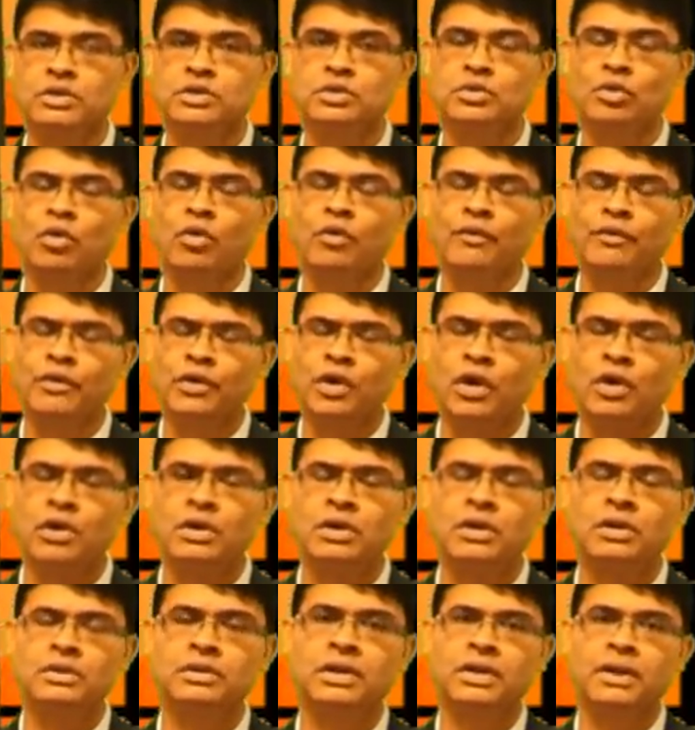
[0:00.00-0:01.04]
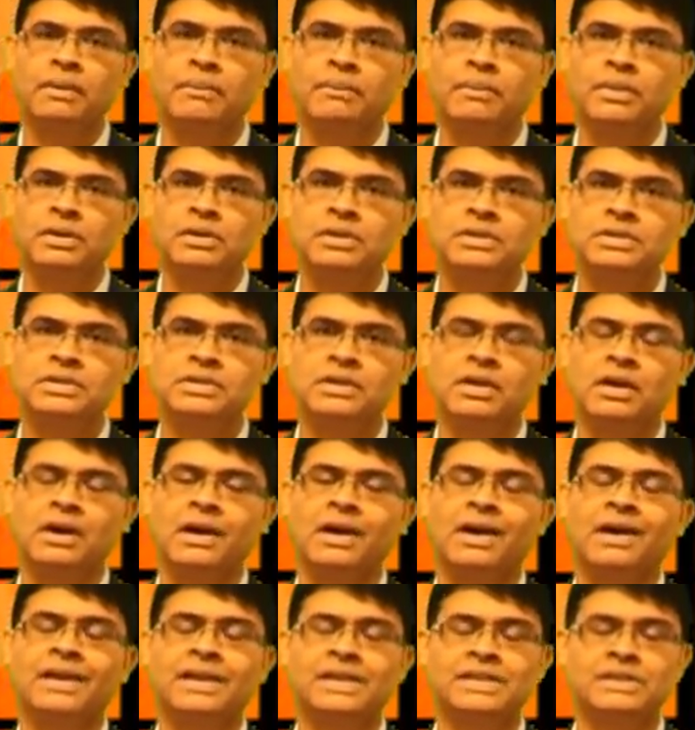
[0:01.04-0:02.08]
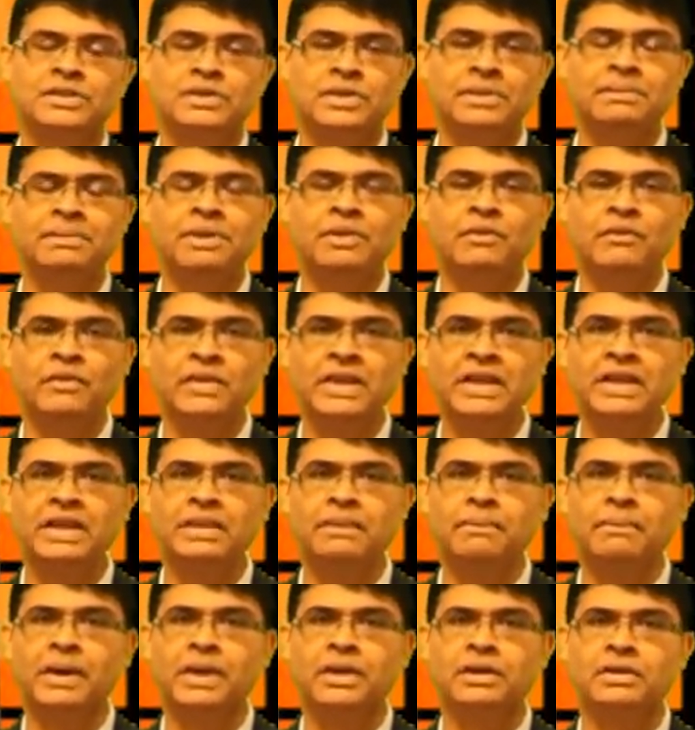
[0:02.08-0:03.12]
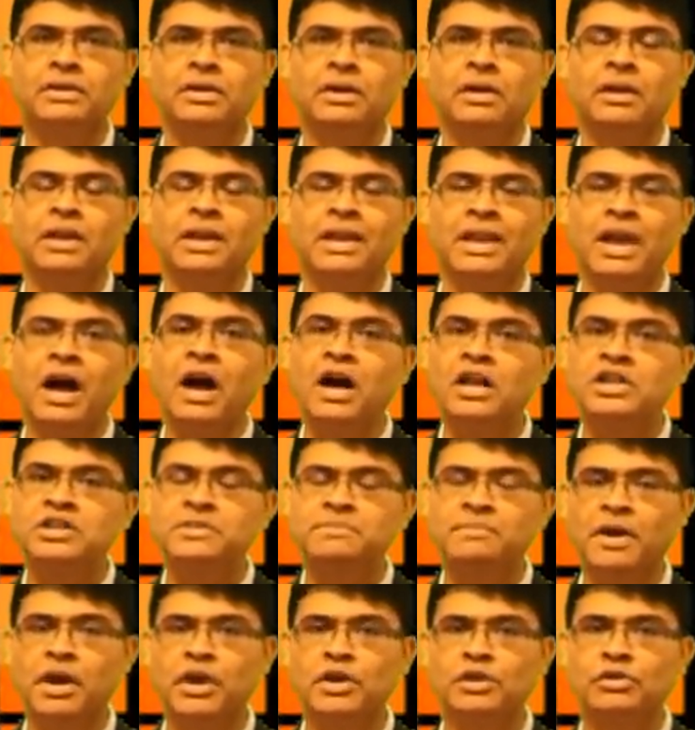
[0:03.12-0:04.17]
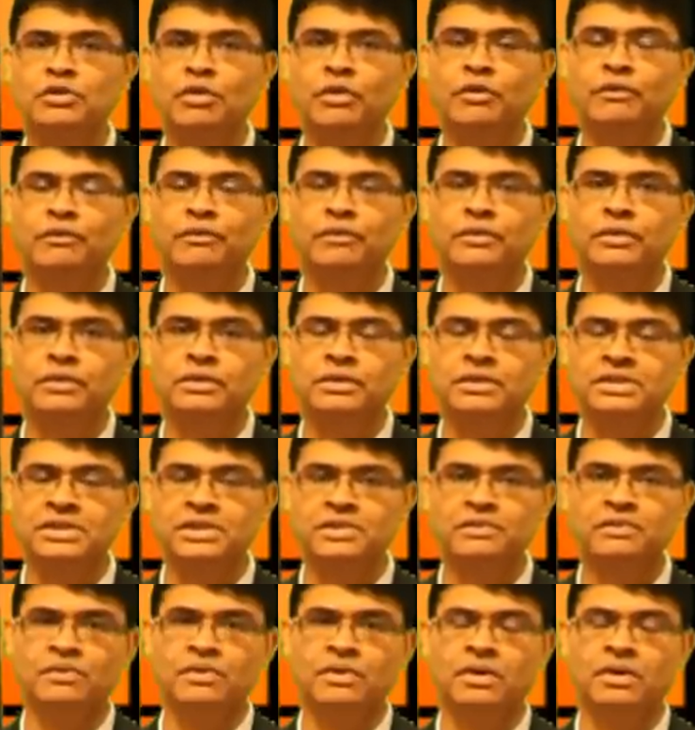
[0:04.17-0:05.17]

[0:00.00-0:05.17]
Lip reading: So overall, the numbers are extremely weak, but a large part of this